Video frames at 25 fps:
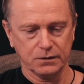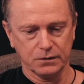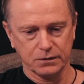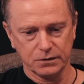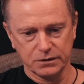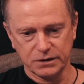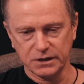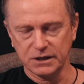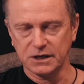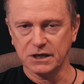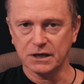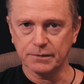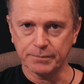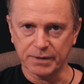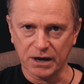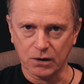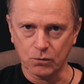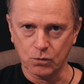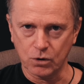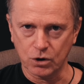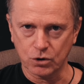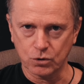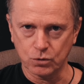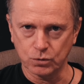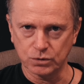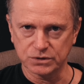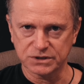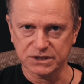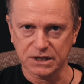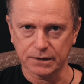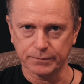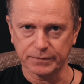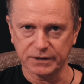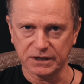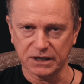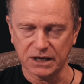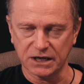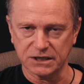thinking about what chord's
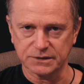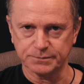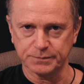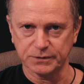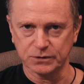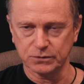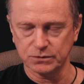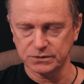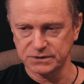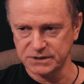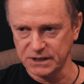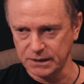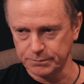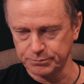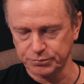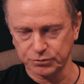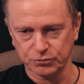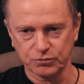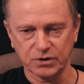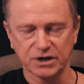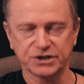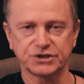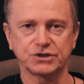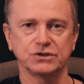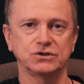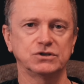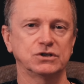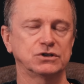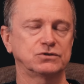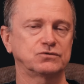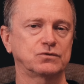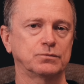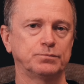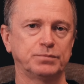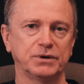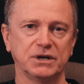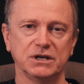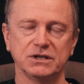coming next because that progression just
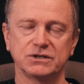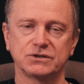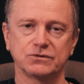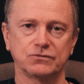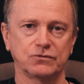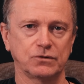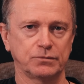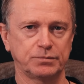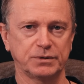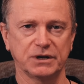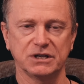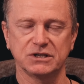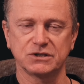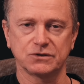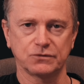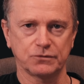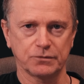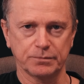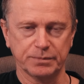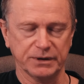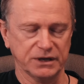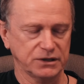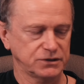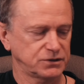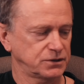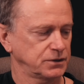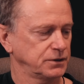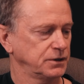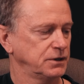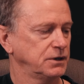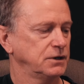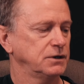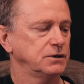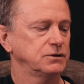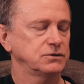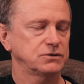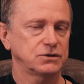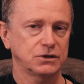repeats and repeats and repeats.
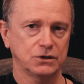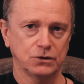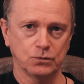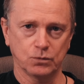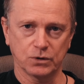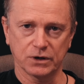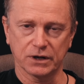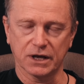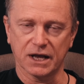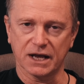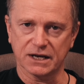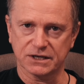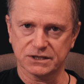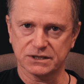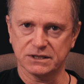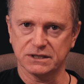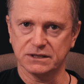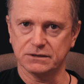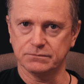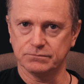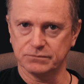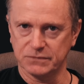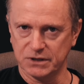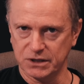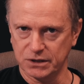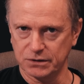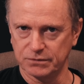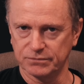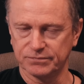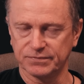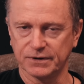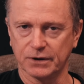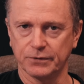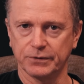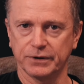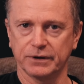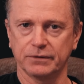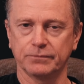So you want to actually get it
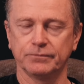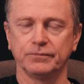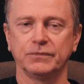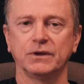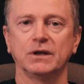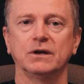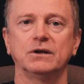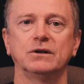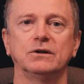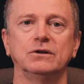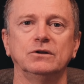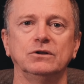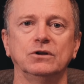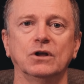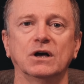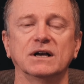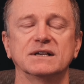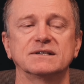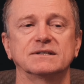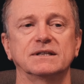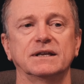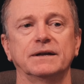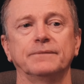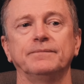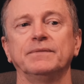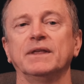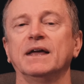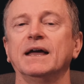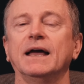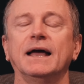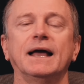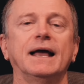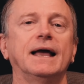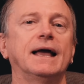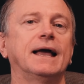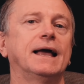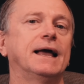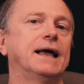flowing nicely.
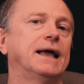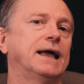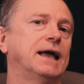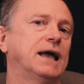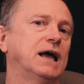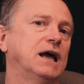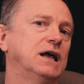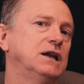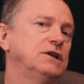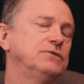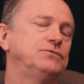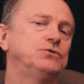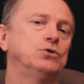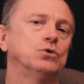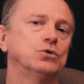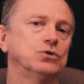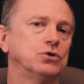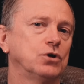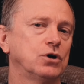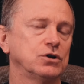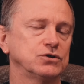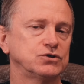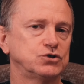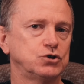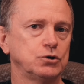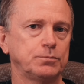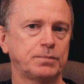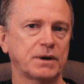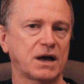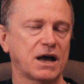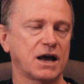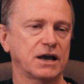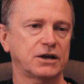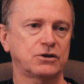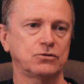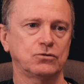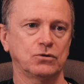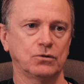And if you're not super
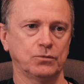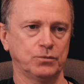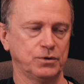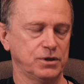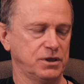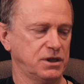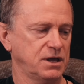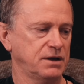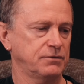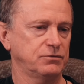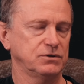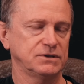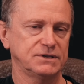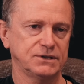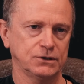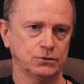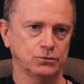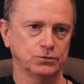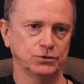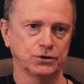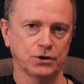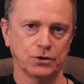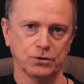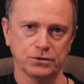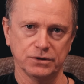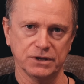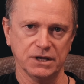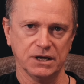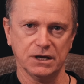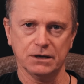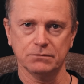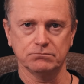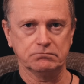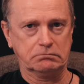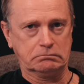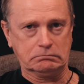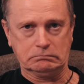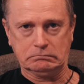accurate with every single note
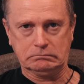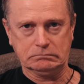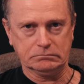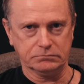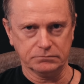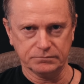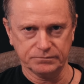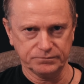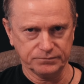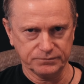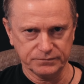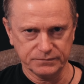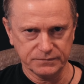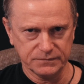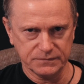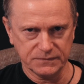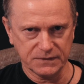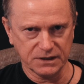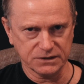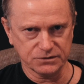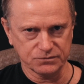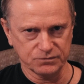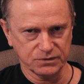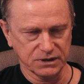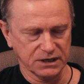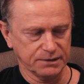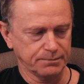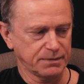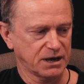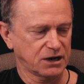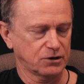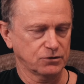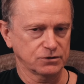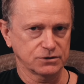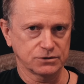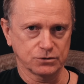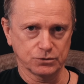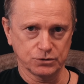there, doesn't really
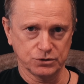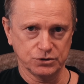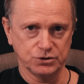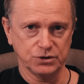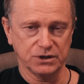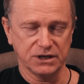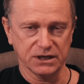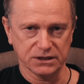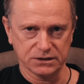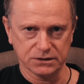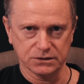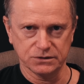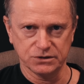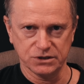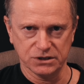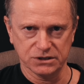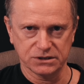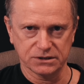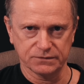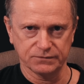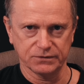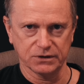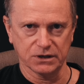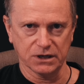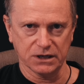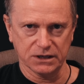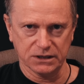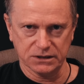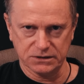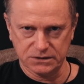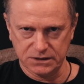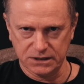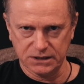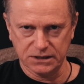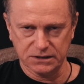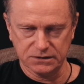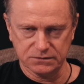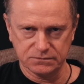matter as long as you get the gist of it and it,
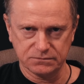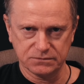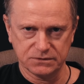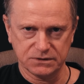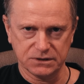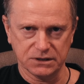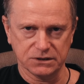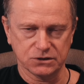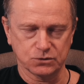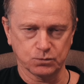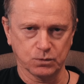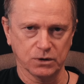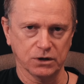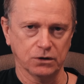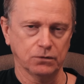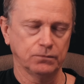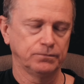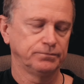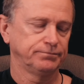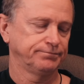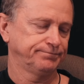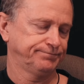and it sits well